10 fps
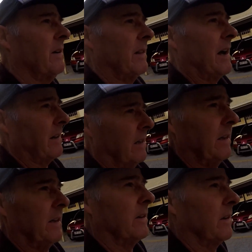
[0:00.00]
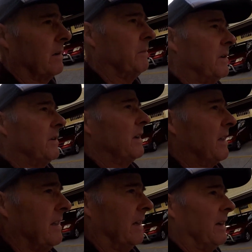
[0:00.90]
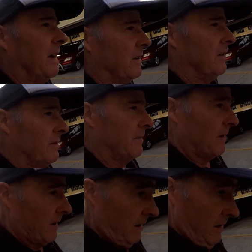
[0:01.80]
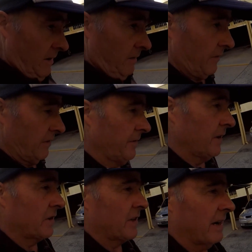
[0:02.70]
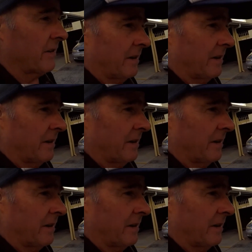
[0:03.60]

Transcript: Luckily they've got a community thing you can do for the first hours. I